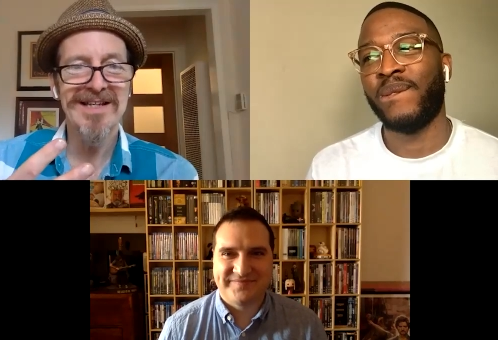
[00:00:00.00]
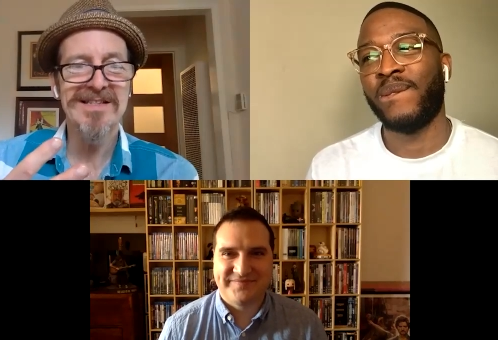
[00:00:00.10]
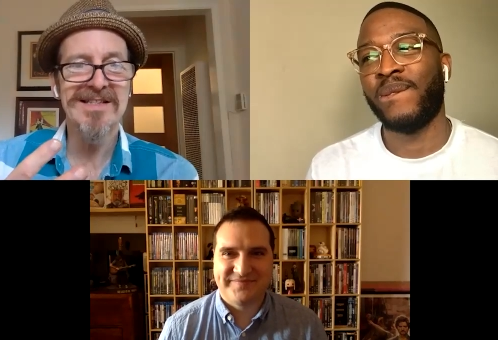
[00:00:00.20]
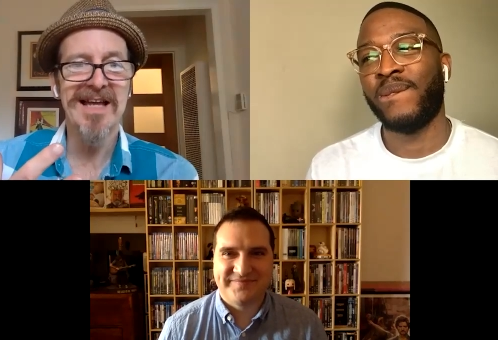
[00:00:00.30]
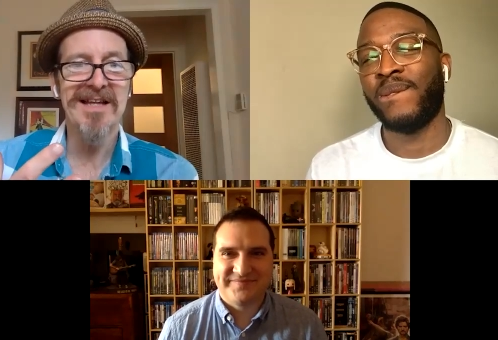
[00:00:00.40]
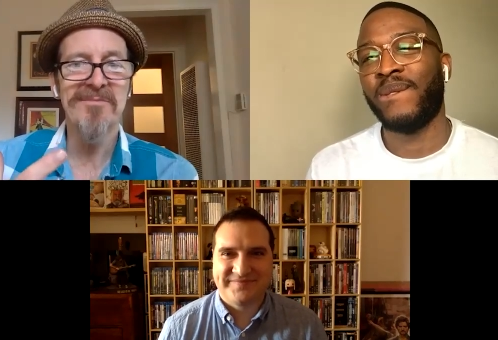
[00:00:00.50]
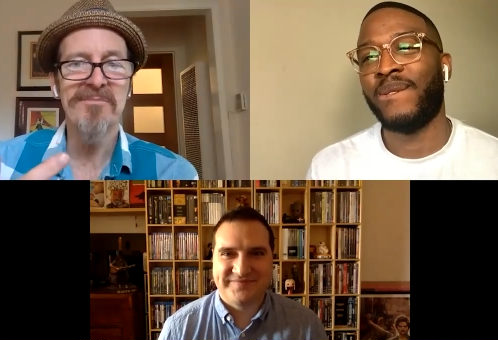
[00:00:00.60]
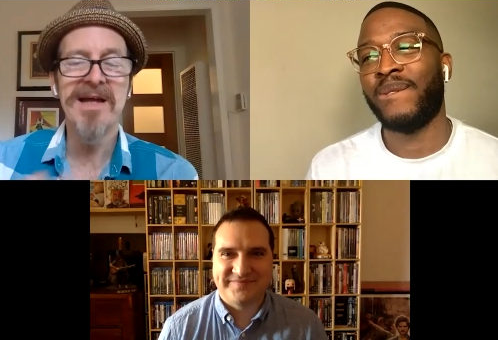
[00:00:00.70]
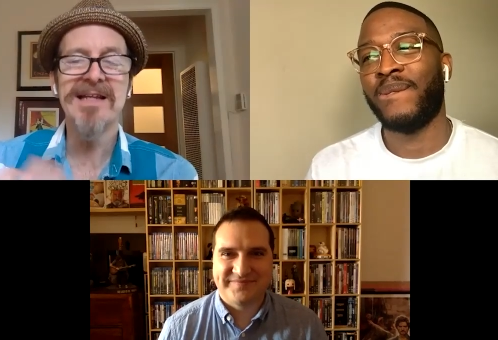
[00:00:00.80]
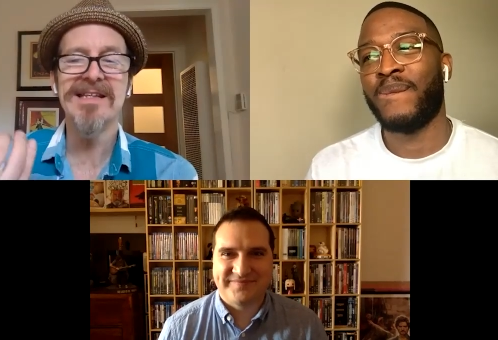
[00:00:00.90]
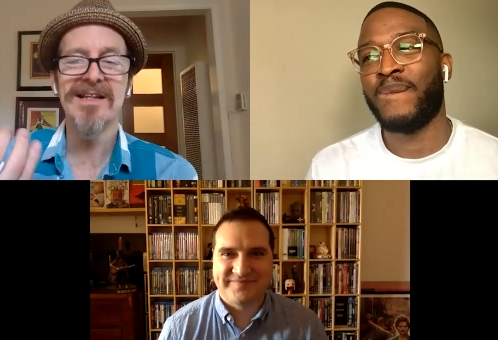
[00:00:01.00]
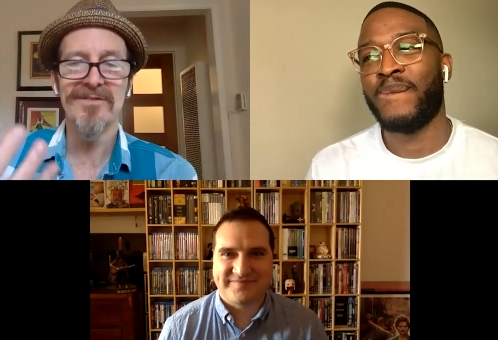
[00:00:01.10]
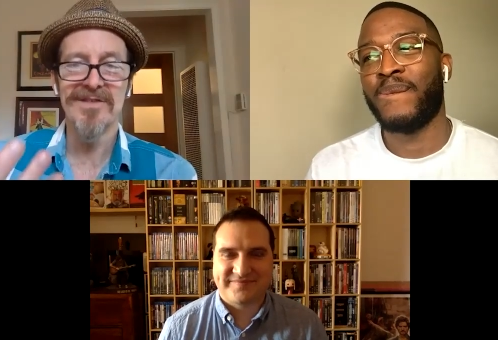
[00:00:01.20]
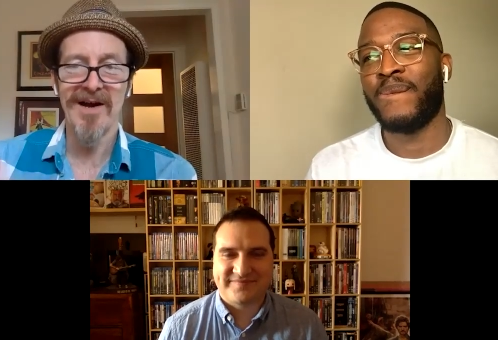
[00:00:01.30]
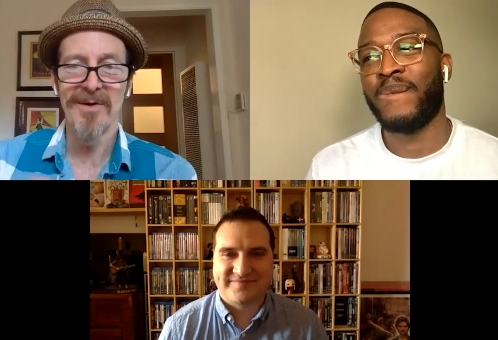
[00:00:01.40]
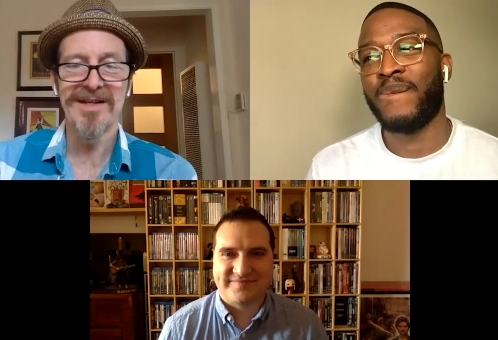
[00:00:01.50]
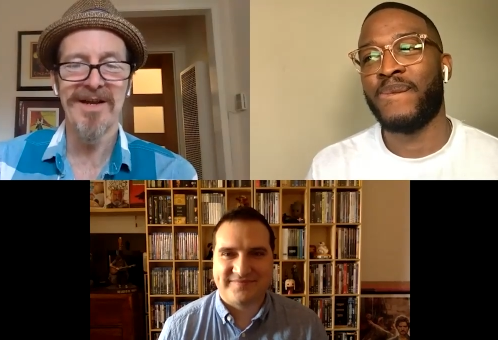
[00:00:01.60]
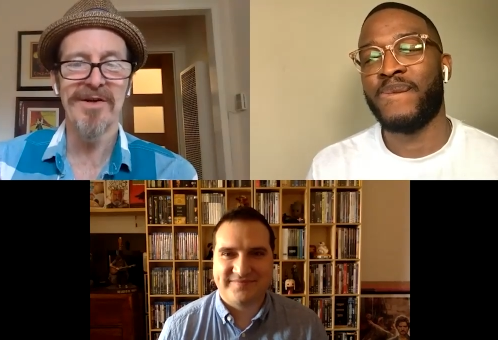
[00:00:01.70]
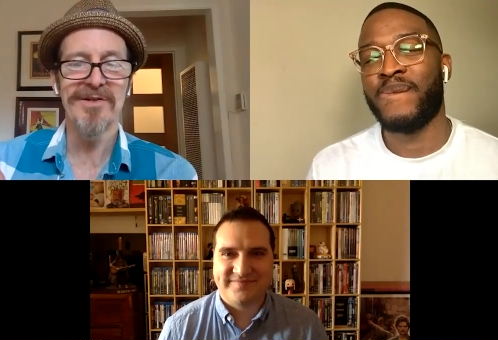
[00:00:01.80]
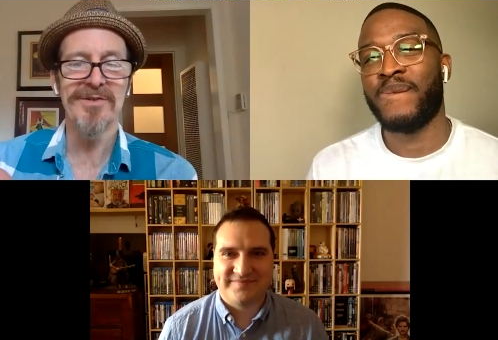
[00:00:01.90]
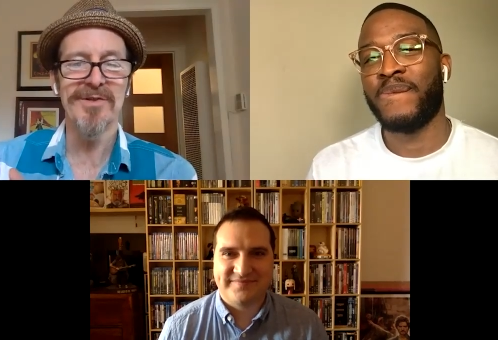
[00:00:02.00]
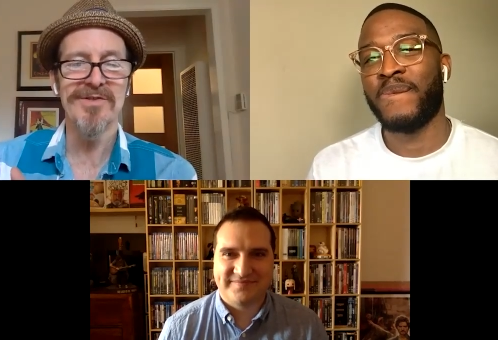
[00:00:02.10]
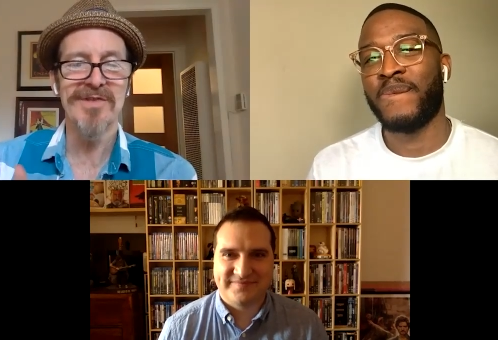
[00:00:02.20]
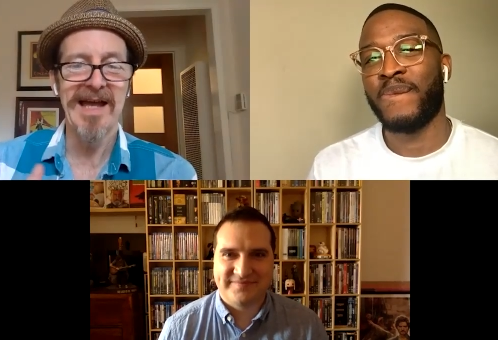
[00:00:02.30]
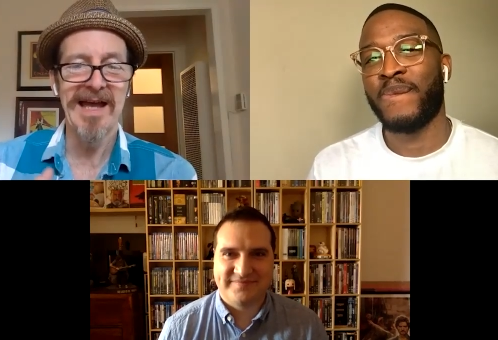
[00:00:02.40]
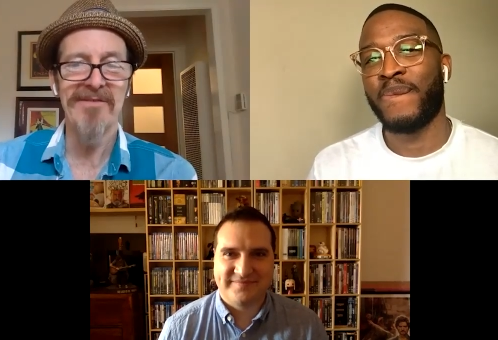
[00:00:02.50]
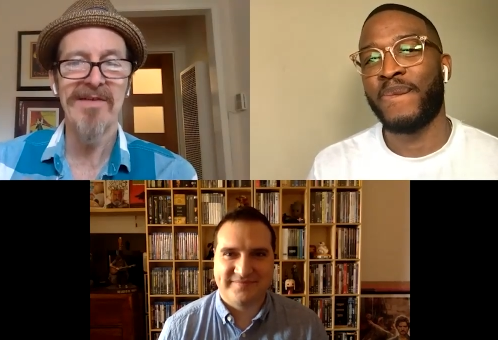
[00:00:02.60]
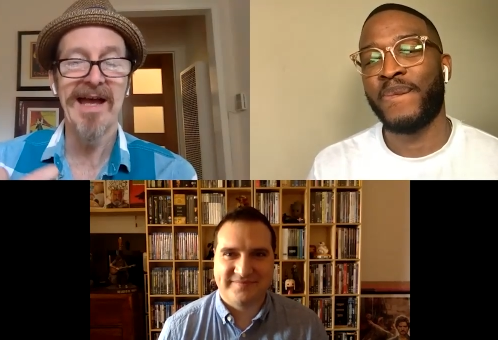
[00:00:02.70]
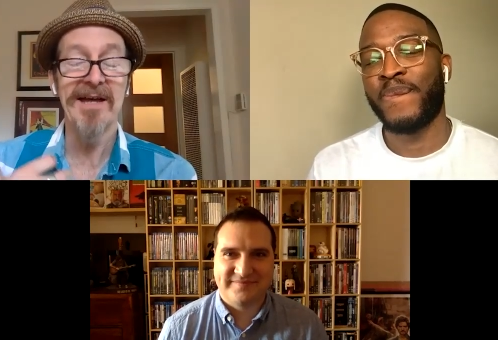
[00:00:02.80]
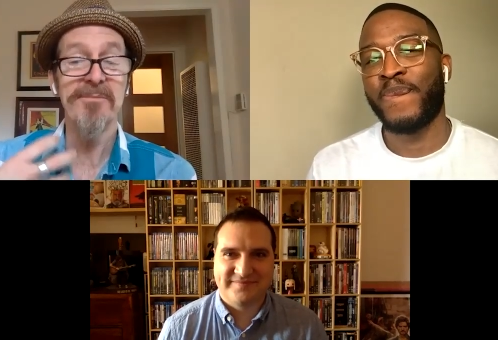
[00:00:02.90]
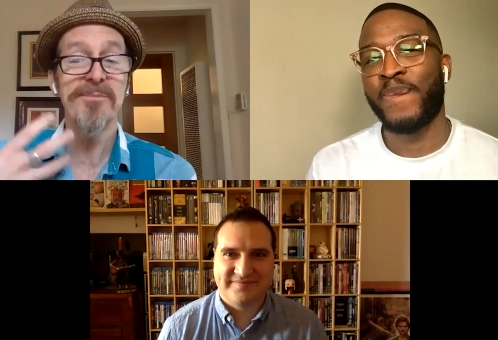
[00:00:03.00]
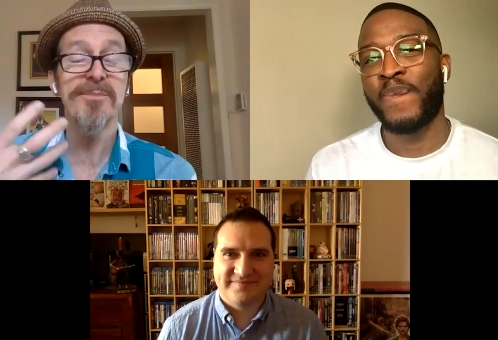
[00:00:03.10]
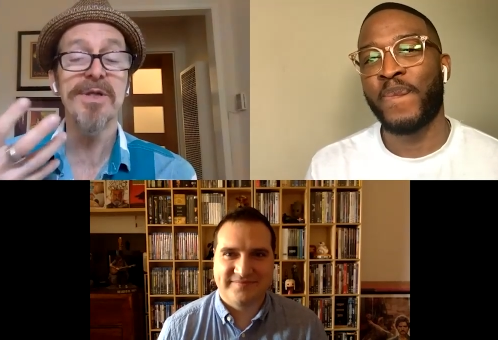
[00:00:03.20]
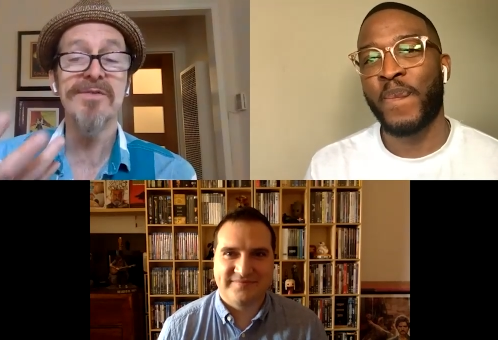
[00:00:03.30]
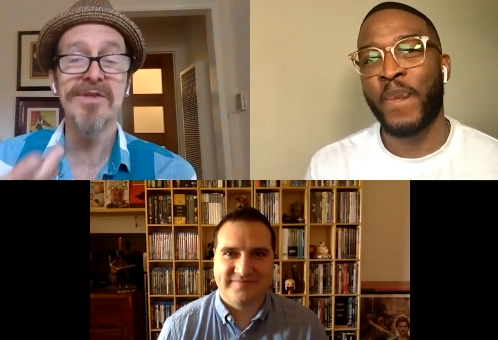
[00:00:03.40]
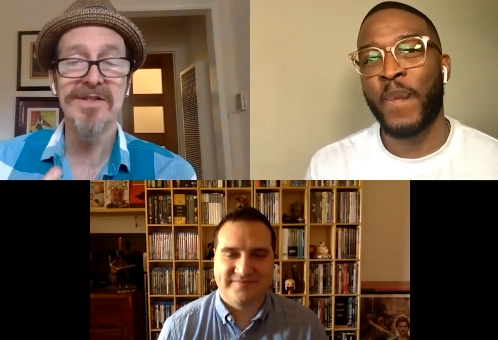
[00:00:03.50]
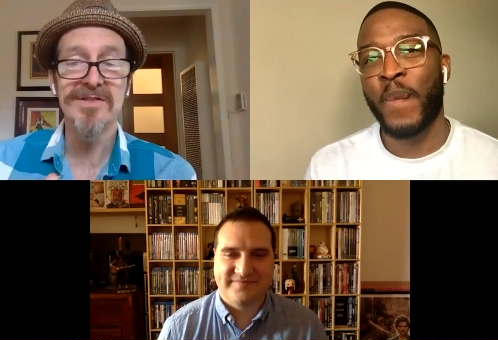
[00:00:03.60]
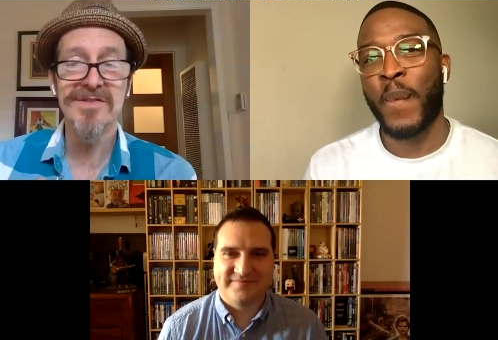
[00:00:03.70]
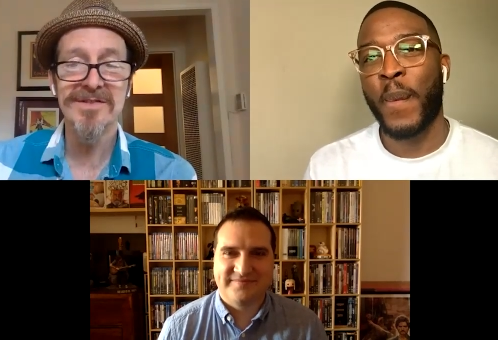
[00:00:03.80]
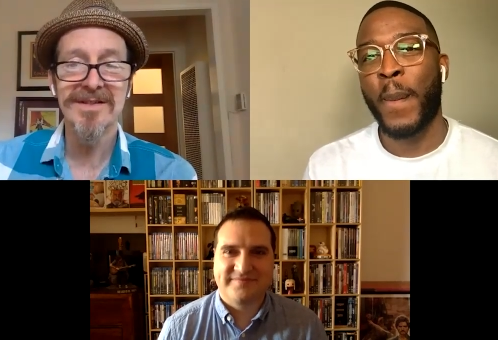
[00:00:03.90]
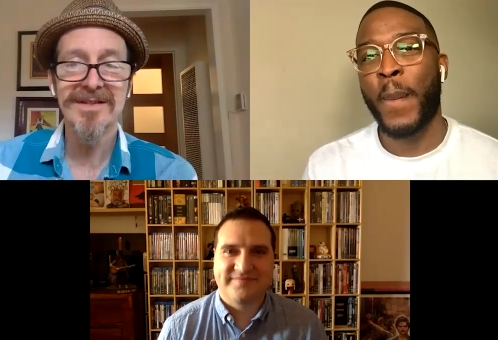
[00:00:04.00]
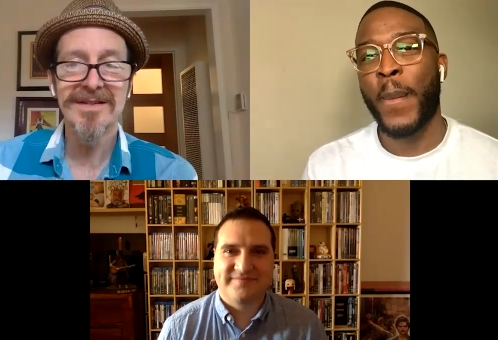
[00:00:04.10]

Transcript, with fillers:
Speaker 1: is that many of the, our characters have had previous